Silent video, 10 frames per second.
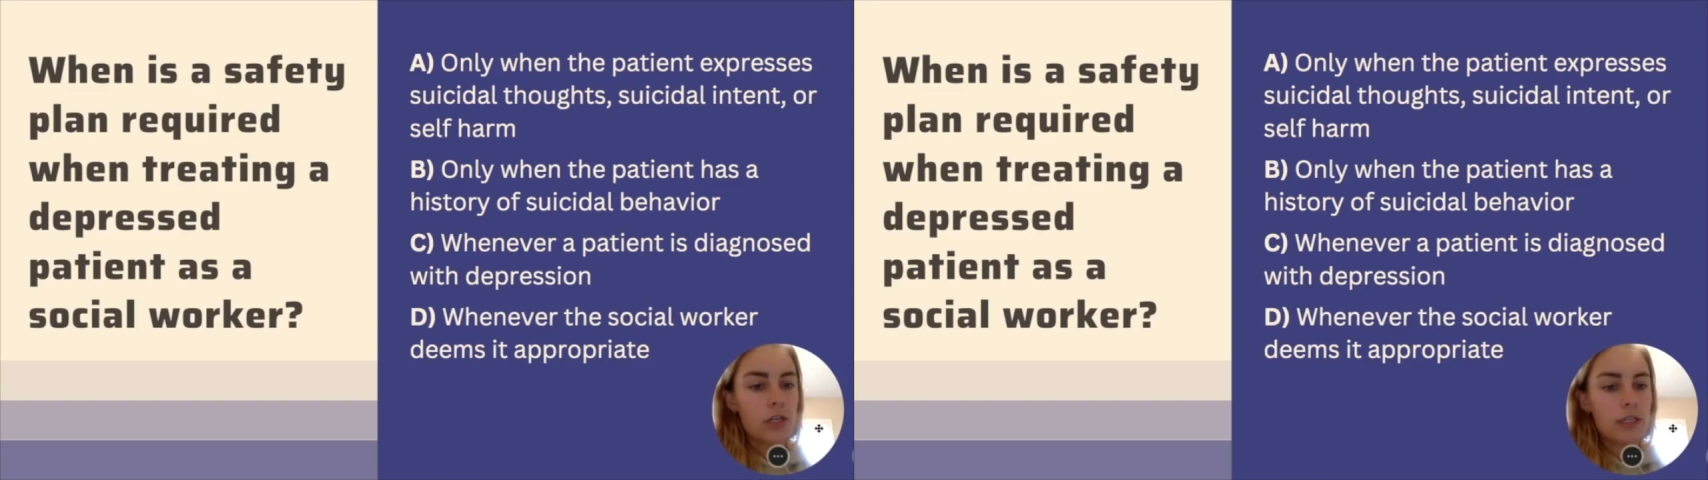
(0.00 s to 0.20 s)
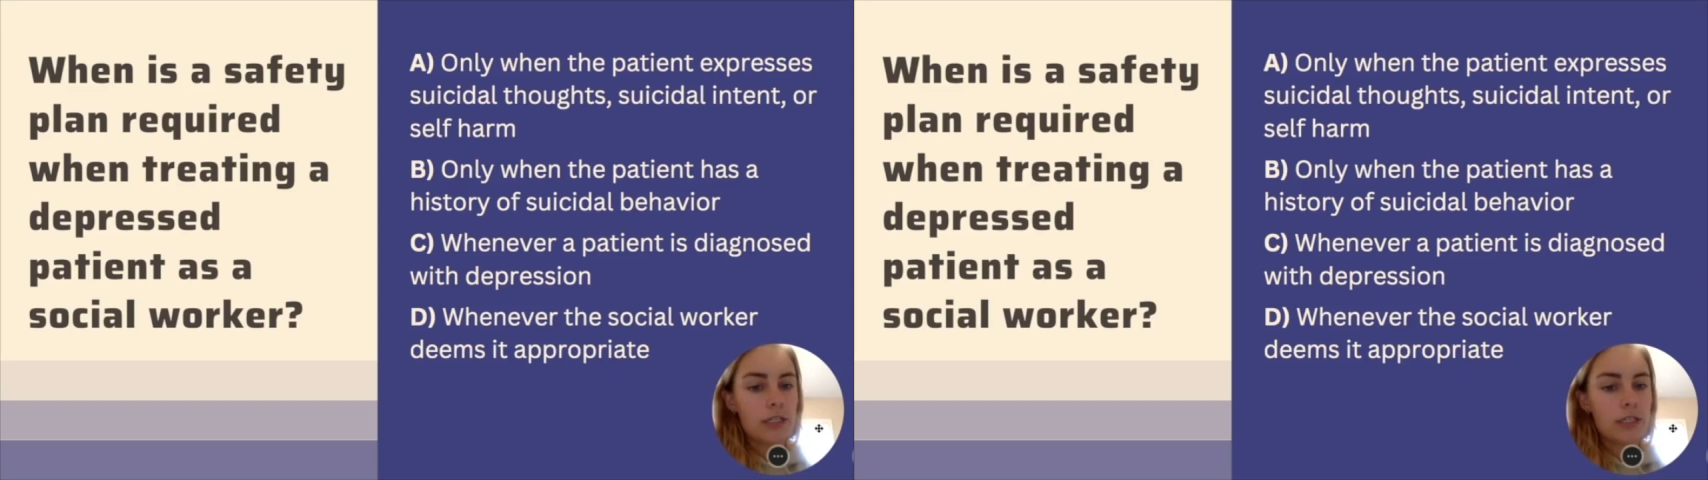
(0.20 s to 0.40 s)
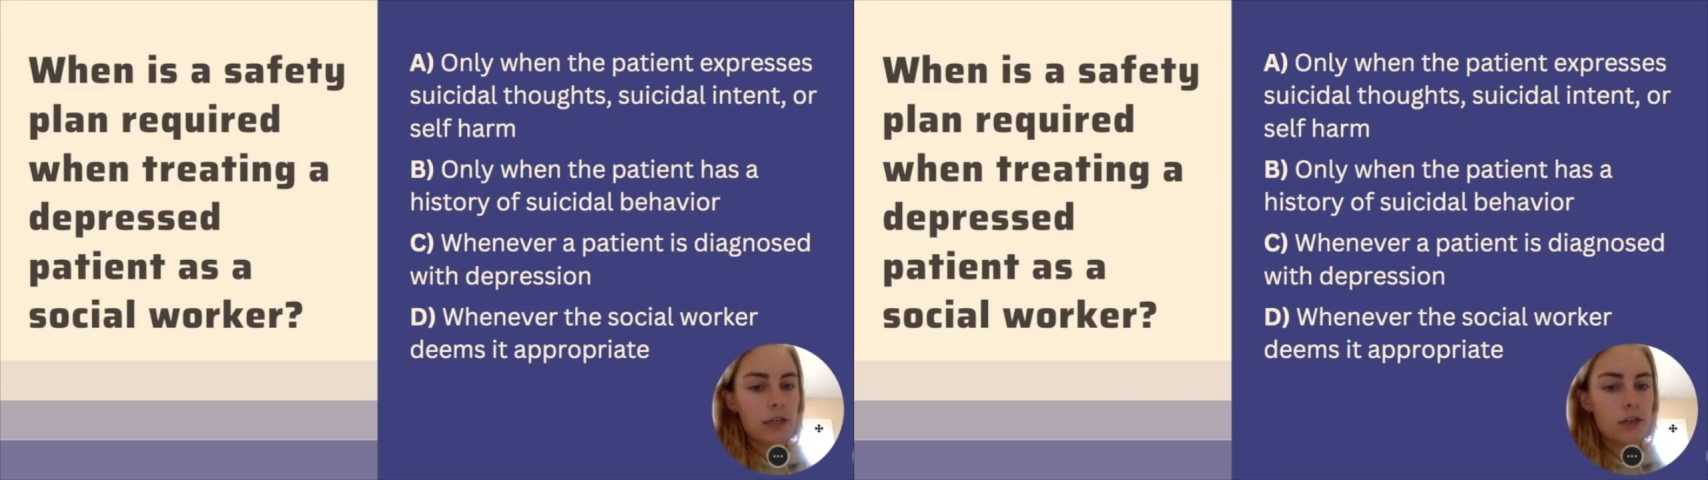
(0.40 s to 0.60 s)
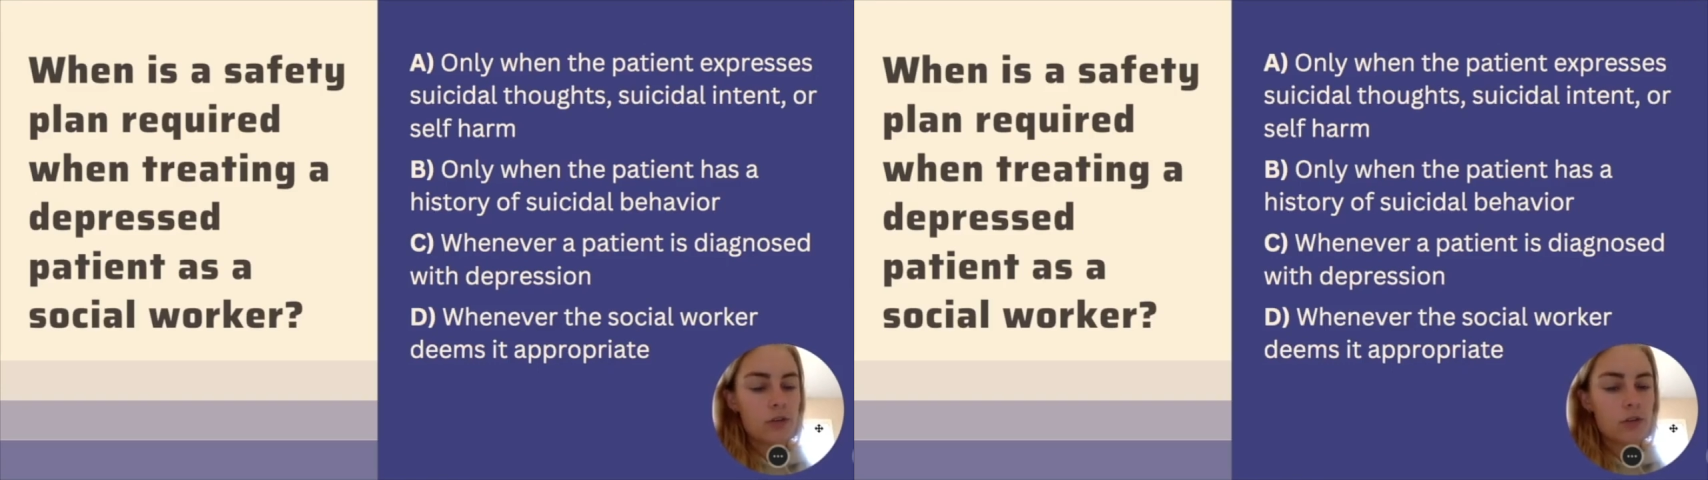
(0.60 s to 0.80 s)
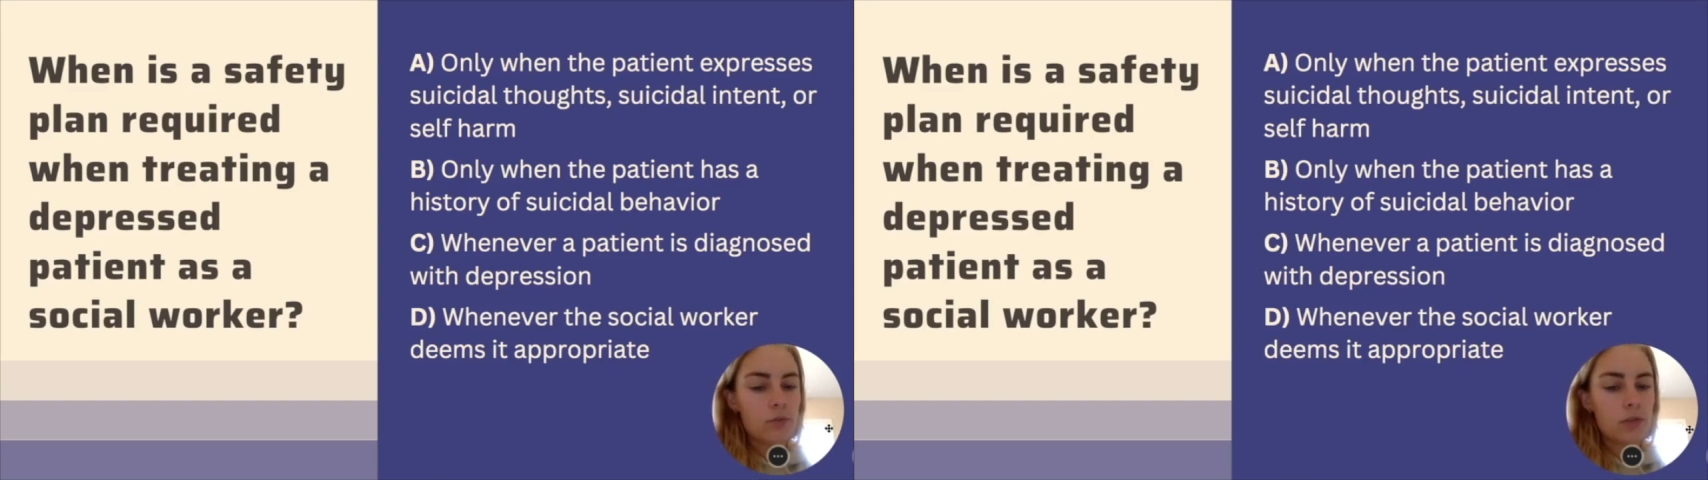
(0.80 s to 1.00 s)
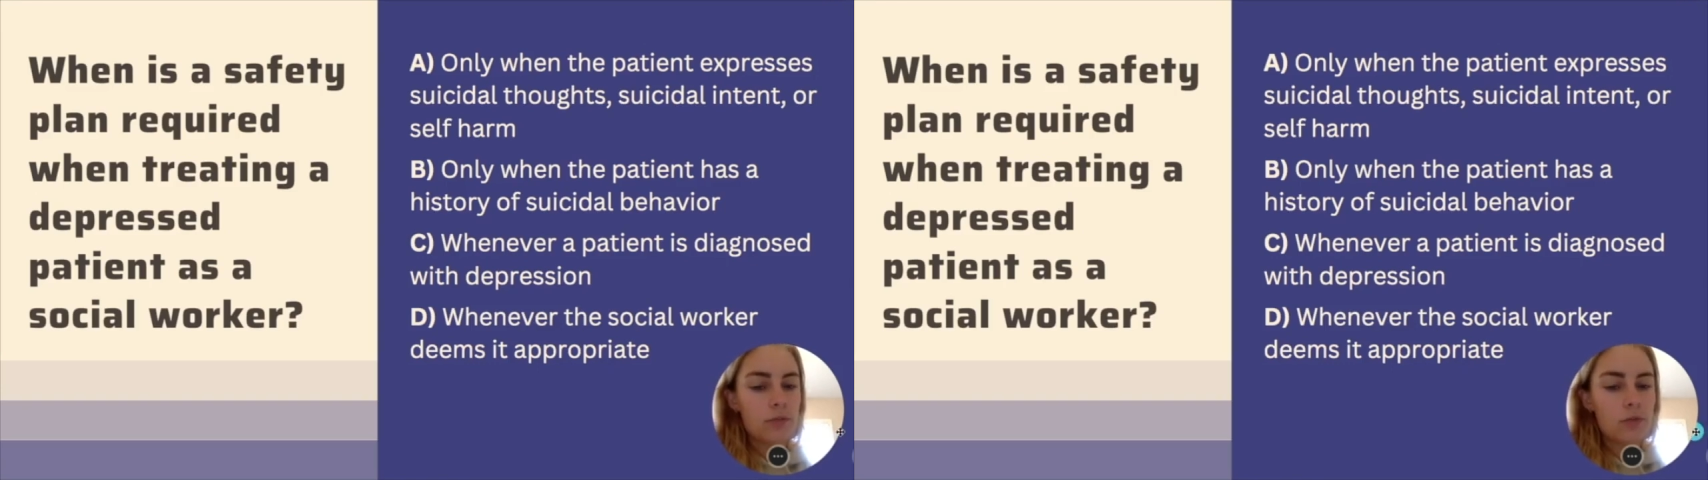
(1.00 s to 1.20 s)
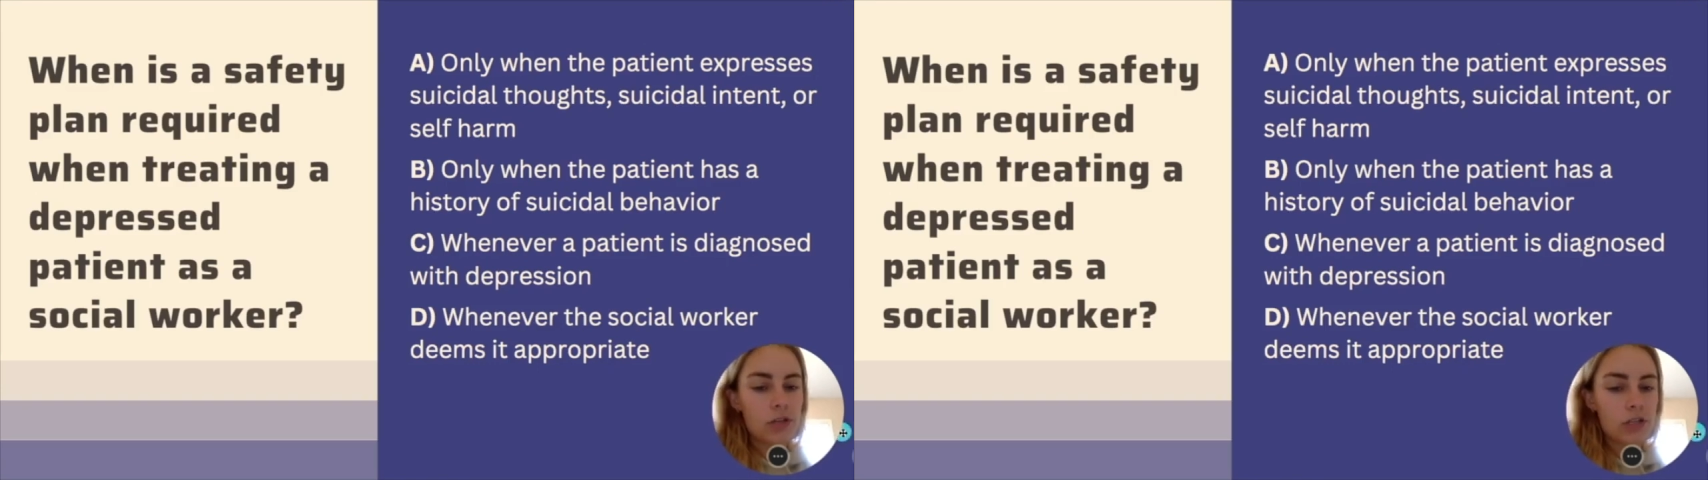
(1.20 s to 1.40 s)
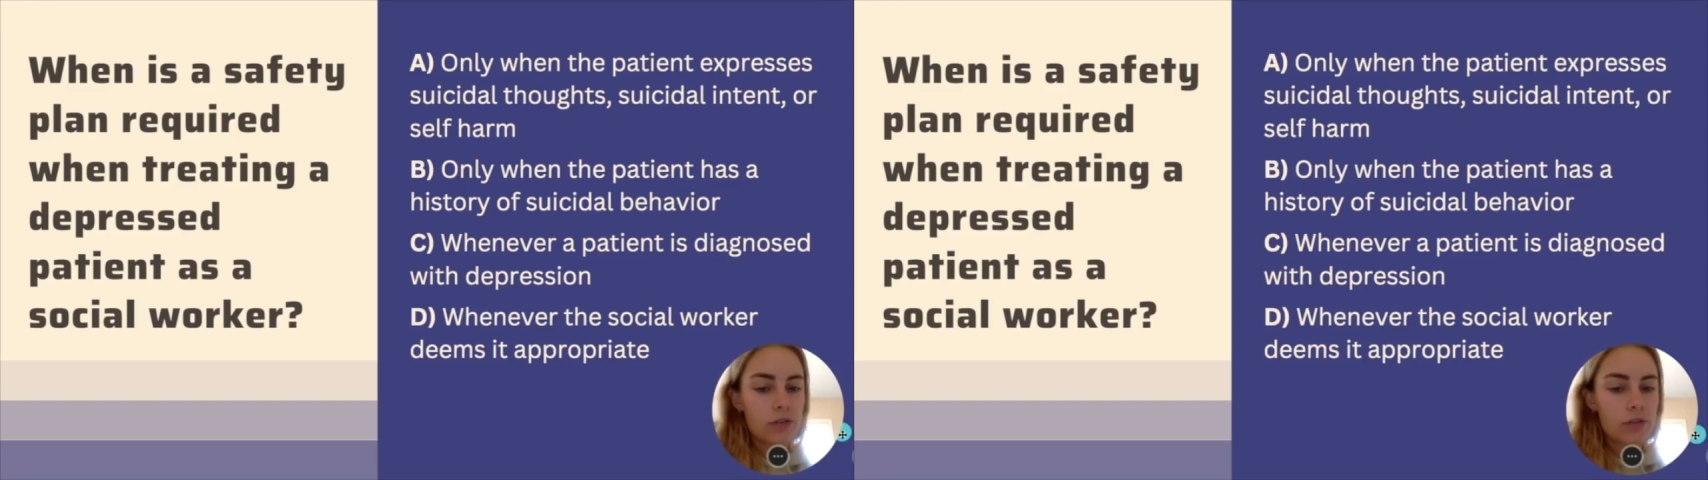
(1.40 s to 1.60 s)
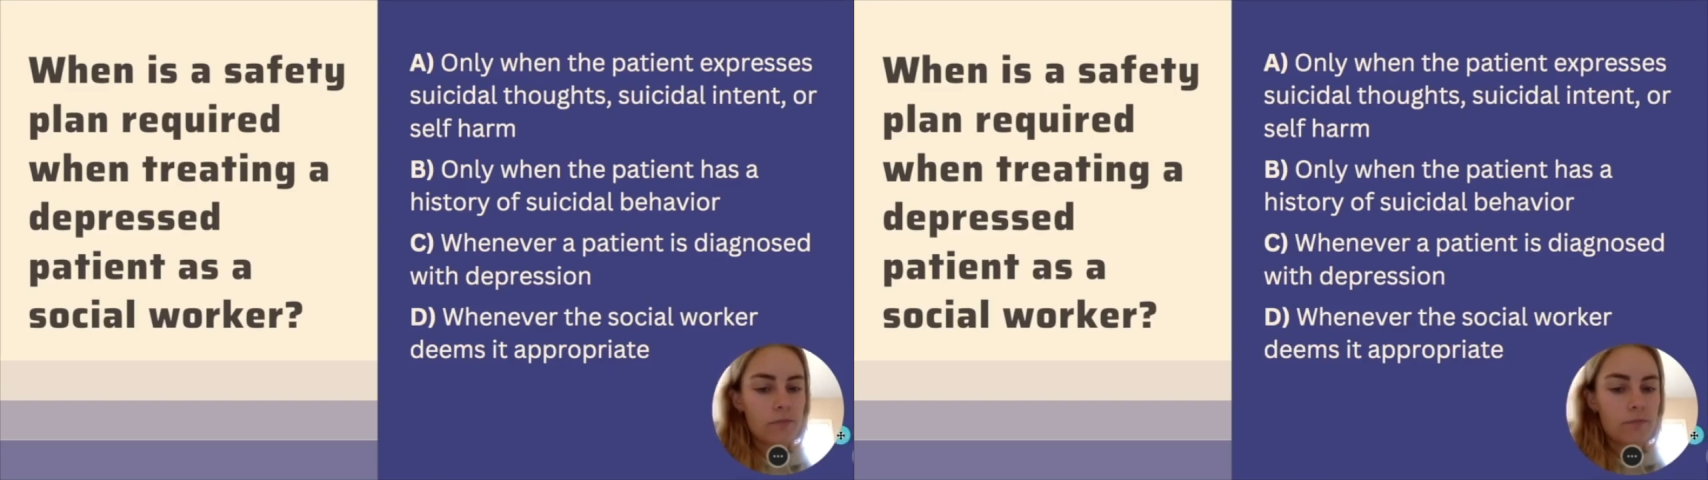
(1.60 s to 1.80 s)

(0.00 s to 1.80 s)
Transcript: is diagnosed with depression.